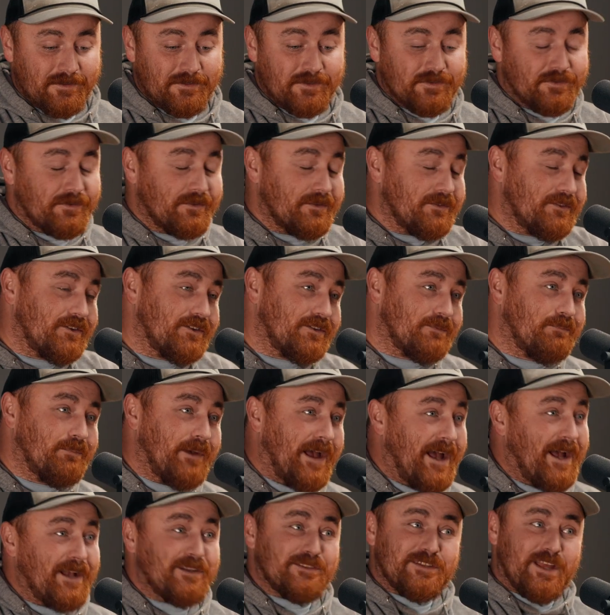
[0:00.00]
just just
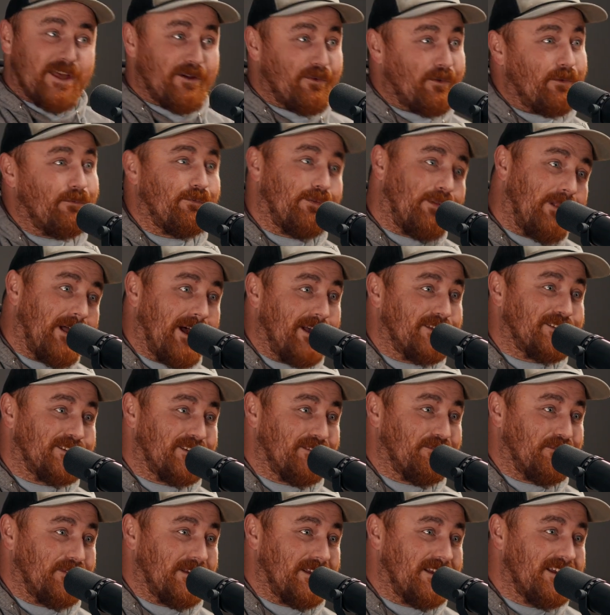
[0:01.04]
bash that whole
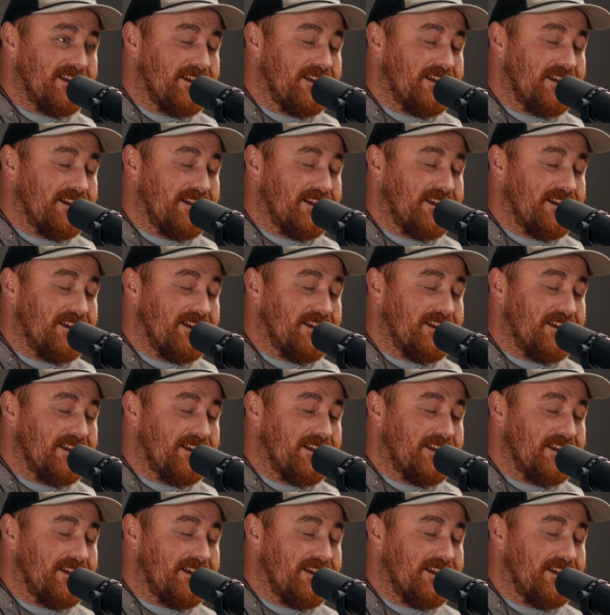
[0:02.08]
philosophy